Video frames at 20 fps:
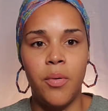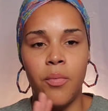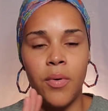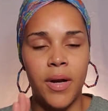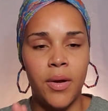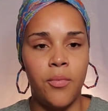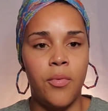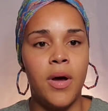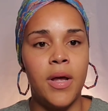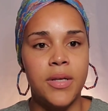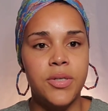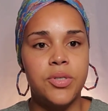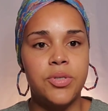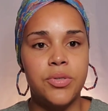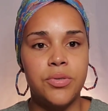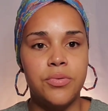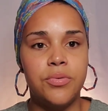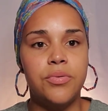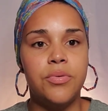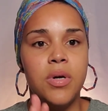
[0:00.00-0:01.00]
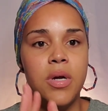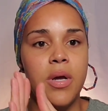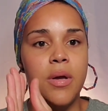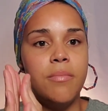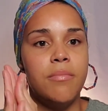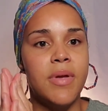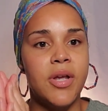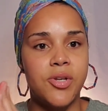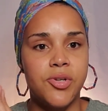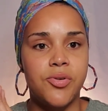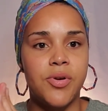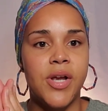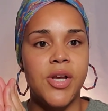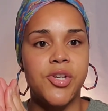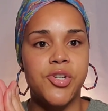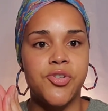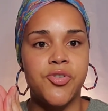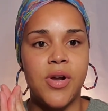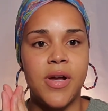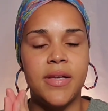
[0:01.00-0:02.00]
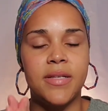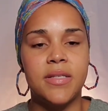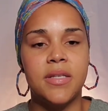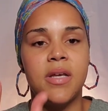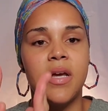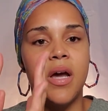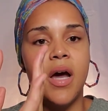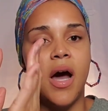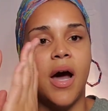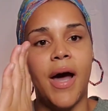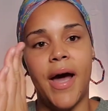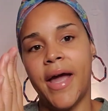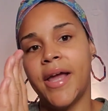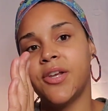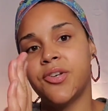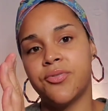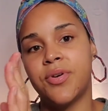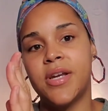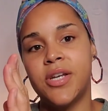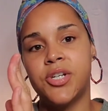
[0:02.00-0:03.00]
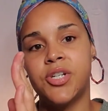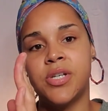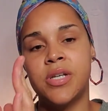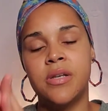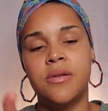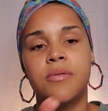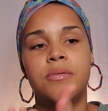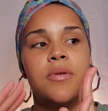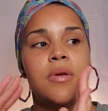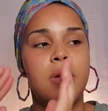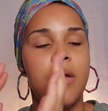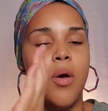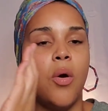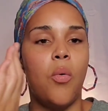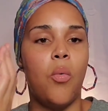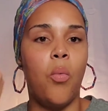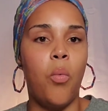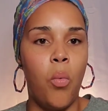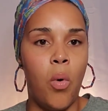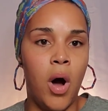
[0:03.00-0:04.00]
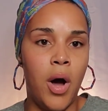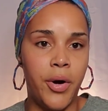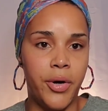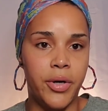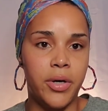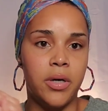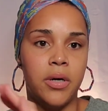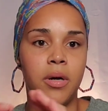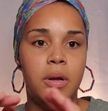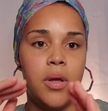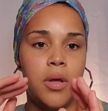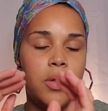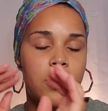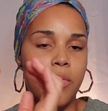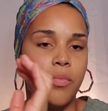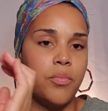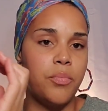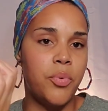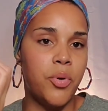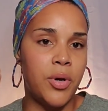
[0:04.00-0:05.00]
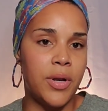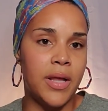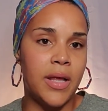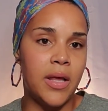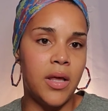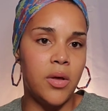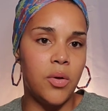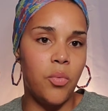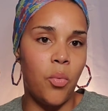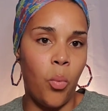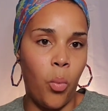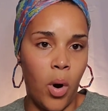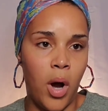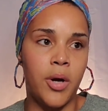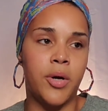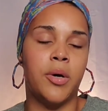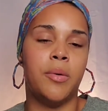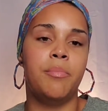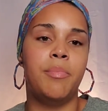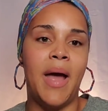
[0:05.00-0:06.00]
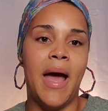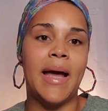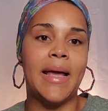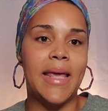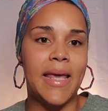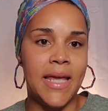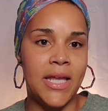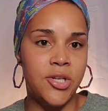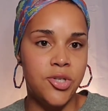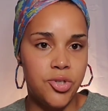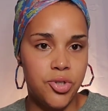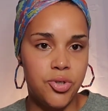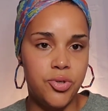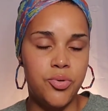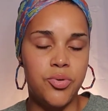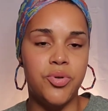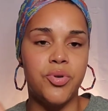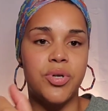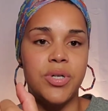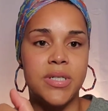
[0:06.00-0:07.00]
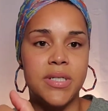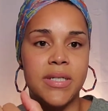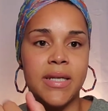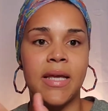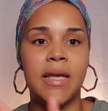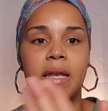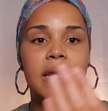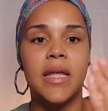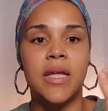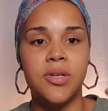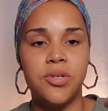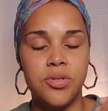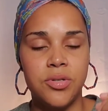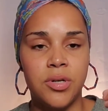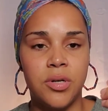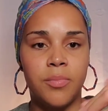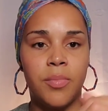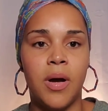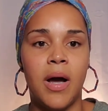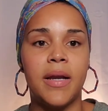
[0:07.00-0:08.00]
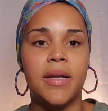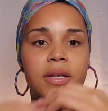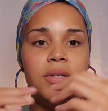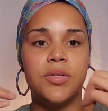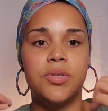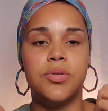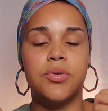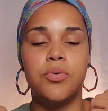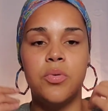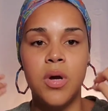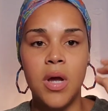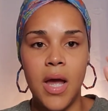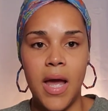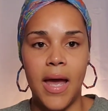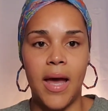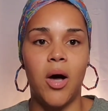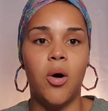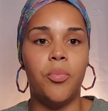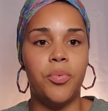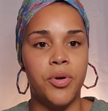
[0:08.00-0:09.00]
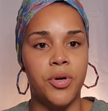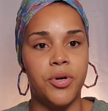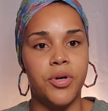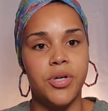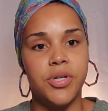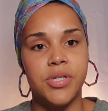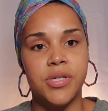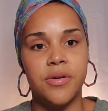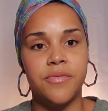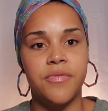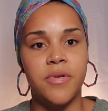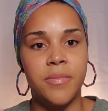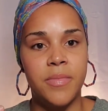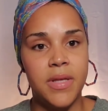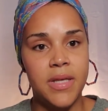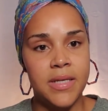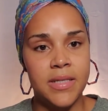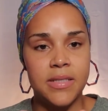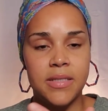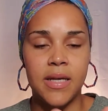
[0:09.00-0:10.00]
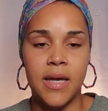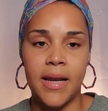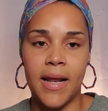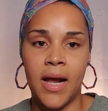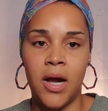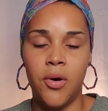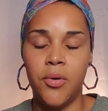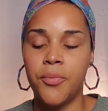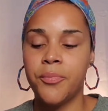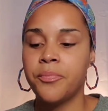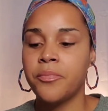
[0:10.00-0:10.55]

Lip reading: what I want to make sure I stress, hydration, water, putting water back into your skin, into your body to help nourish it from the inside out.